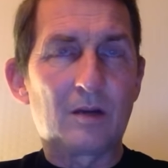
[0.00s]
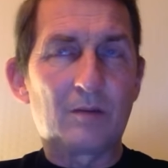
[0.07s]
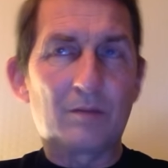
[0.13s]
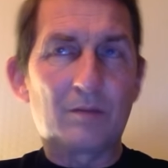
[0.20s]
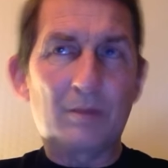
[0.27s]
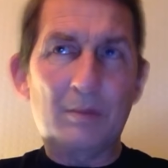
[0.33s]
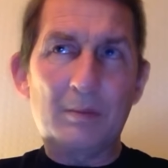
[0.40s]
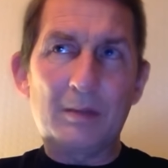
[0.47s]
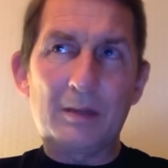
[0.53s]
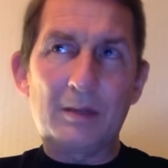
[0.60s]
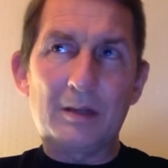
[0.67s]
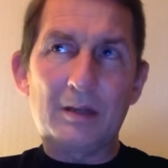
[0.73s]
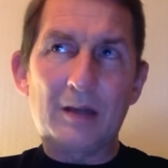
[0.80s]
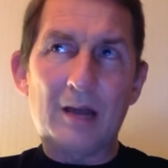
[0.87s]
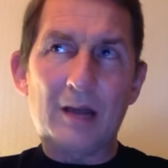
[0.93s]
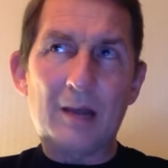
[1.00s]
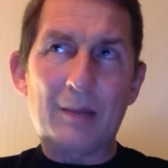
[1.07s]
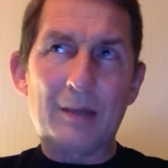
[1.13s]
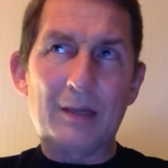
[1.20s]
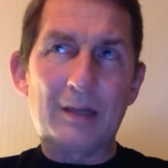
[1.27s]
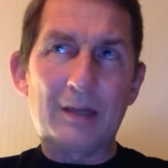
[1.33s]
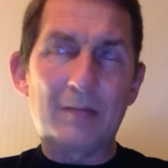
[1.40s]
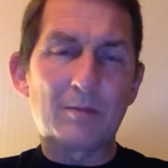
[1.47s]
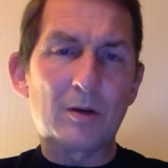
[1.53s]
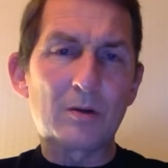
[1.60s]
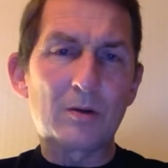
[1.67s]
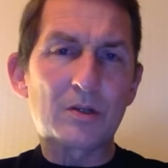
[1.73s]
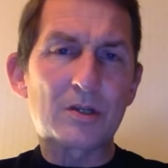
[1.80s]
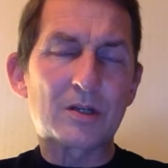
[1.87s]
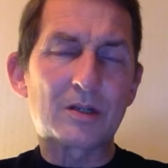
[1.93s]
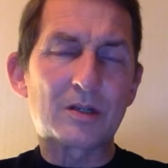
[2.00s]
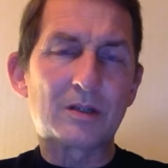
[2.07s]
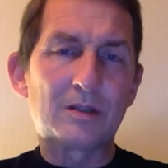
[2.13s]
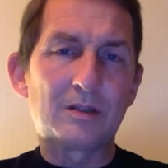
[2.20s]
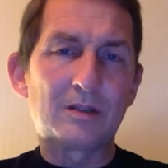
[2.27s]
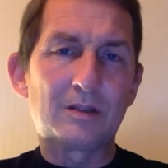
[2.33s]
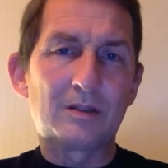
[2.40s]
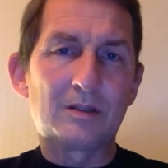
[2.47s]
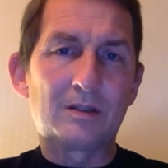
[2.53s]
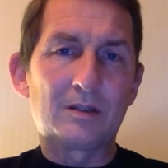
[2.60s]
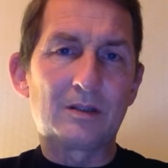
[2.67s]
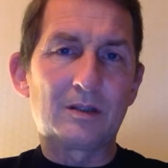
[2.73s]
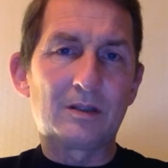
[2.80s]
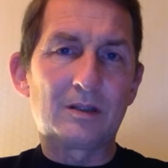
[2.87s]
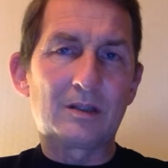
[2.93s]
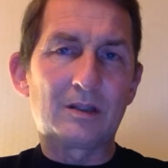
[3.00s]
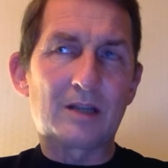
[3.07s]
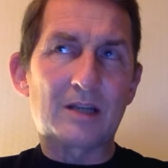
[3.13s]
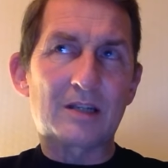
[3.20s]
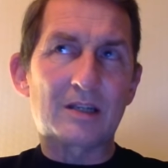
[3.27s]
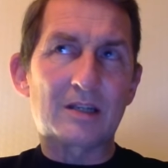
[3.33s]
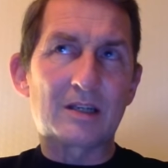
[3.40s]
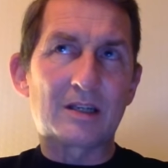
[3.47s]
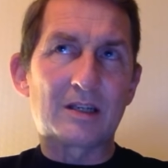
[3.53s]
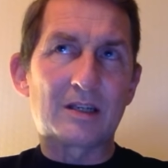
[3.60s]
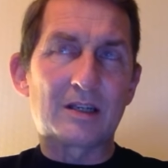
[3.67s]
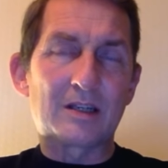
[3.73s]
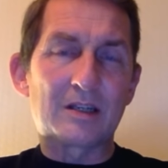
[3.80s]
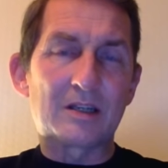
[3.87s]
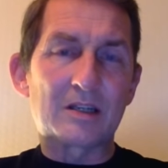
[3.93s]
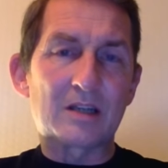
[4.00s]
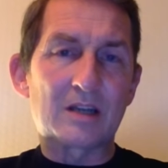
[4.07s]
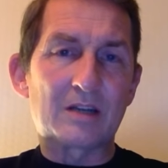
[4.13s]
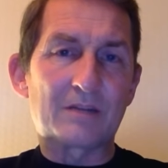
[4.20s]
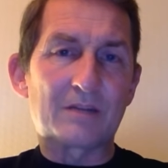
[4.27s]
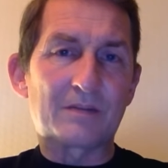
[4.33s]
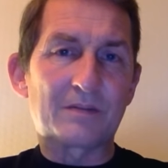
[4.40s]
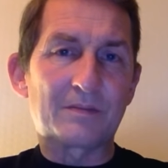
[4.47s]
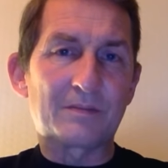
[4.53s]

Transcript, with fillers: probably happy most latterly in his life,